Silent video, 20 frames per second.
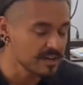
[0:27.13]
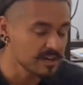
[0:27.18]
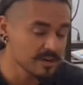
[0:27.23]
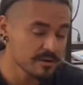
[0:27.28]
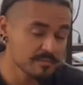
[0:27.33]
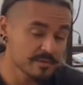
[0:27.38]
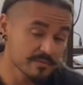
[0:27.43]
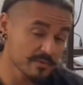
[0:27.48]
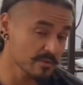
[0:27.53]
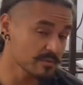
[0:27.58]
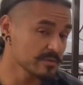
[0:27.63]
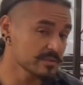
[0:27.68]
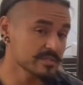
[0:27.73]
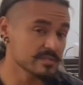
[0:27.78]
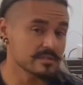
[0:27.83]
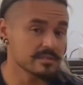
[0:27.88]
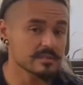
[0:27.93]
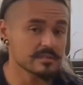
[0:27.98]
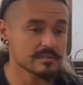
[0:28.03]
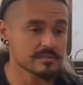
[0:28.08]
Before we
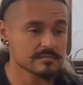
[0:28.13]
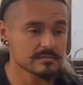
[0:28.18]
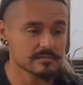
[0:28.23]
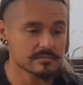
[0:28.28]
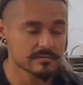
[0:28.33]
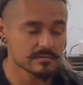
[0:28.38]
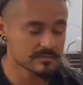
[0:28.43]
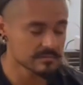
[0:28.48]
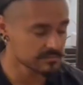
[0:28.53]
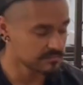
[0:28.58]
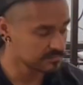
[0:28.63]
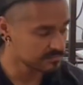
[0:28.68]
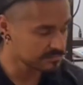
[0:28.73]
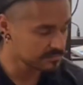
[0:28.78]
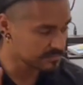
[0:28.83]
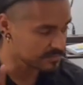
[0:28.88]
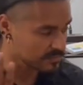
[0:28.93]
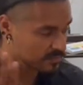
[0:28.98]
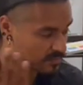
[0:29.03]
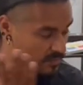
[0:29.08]
start,
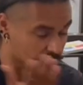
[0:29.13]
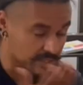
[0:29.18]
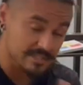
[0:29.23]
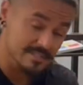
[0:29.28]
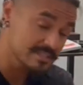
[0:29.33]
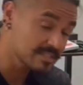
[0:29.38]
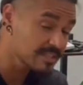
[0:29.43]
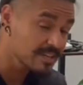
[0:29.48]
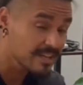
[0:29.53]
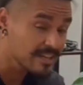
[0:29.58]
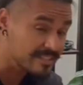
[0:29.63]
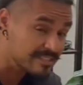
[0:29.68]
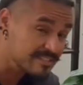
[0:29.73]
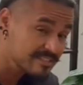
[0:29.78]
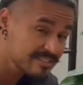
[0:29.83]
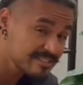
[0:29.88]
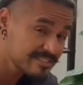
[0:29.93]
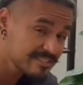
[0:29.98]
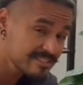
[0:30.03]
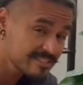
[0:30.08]
once again,
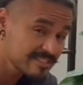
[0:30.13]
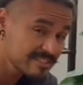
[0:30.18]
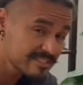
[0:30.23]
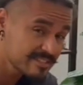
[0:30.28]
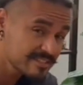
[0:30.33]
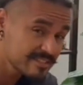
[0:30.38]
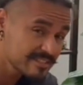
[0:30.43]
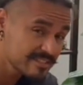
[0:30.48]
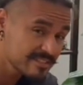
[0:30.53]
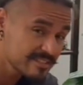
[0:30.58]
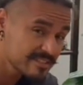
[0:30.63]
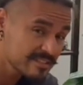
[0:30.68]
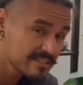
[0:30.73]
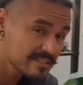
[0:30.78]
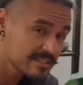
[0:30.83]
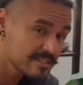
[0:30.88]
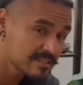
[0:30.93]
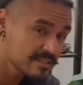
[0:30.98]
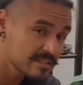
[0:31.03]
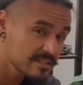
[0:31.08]

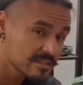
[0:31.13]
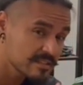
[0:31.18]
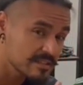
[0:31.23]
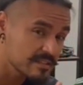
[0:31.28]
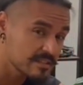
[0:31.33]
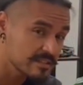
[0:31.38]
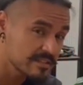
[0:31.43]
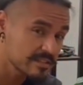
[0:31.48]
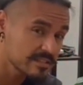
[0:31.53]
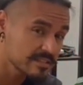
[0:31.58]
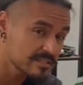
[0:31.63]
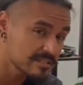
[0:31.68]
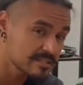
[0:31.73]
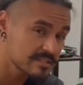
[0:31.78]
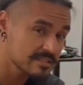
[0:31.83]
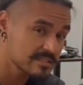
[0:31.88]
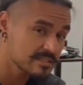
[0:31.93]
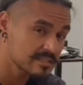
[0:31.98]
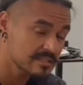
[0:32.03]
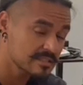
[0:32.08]

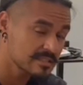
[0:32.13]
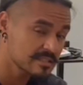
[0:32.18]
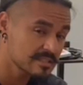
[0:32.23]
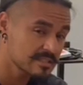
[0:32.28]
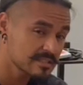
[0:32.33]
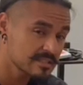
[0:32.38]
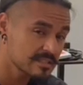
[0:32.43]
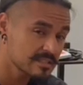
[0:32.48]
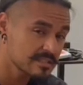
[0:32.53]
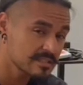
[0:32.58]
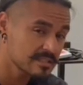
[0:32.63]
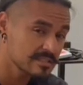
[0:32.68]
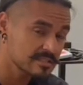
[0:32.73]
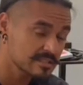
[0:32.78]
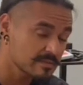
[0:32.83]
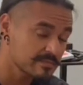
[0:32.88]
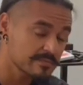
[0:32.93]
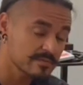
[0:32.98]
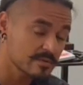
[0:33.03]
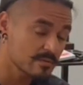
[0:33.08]
this is
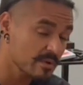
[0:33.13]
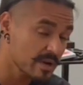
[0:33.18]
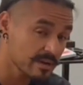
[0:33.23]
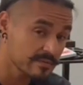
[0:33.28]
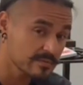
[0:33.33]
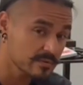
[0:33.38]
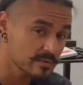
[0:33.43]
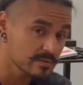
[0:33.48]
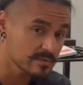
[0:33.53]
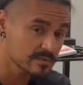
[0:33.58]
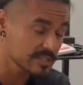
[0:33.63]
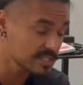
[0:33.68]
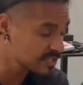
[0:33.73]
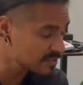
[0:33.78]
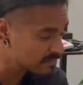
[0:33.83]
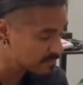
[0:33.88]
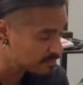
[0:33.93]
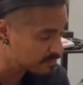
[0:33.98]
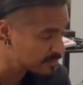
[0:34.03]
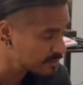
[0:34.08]
up for raffle. This
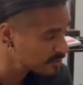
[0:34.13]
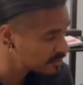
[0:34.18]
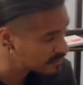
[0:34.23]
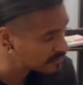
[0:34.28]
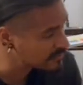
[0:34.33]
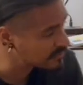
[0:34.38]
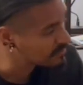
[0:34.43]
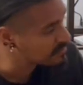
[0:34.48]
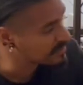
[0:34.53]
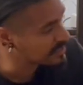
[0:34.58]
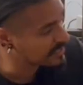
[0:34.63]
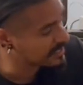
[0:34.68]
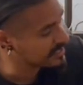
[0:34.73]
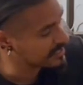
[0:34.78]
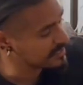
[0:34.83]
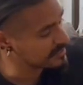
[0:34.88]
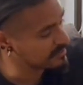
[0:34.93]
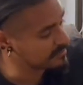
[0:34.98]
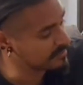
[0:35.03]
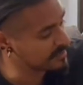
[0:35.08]
beautiful
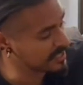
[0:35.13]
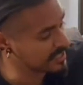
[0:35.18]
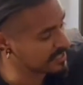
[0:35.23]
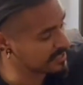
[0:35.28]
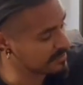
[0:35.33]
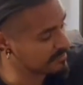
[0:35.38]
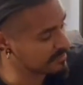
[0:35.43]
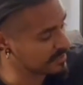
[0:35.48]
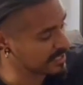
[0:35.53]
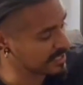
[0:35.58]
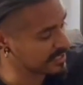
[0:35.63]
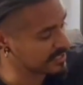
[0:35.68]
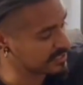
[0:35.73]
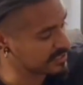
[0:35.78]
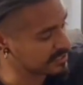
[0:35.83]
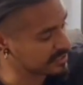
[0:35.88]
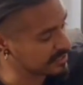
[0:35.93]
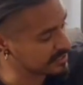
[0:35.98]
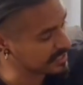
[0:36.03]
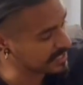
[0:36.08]
blade made by
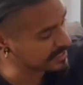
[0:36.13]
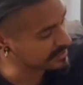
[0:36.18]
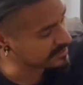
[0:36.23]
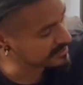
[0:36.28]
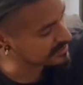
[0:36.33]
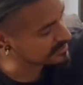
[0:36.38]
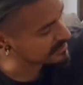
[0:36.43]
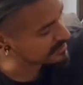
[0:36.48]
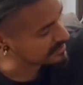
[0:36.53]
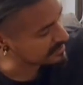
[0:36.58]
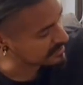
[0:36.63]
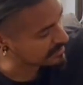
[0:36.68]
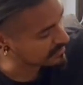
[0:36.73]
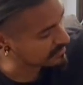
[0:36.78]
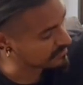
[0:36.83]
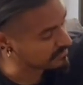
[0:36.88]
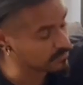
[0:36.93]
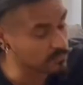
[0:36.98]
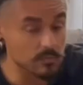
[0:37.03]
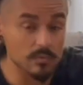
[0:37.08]
John Atkinson
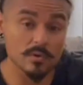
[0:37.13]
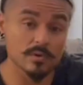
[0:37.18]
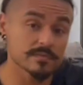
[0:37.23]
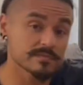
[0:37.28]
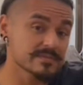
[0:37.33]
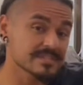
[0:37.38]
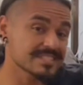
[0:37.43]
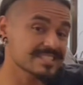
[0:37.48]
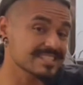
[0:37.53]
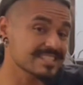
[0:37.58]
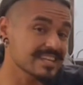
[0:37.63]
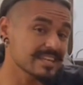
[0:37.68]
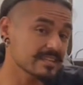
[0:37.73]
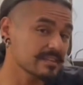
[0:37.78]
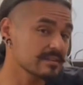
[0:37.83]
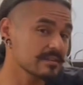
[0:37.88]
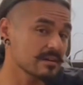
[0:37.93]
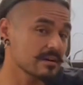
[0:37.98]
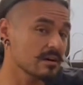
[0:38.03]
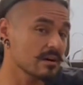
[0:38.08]
of Wolf's
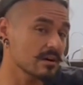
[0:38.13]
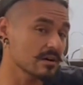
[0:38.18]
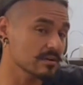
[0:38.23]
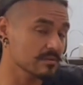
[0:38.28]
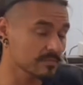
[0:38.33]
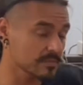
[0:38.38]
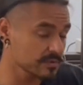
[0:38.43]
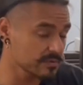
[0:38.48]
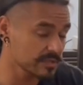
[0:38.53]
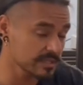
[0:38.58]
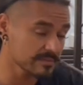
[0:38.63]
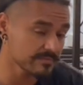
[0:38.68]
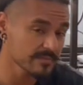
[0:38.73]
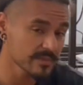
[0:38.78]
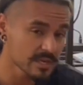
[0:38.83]
Den Armory.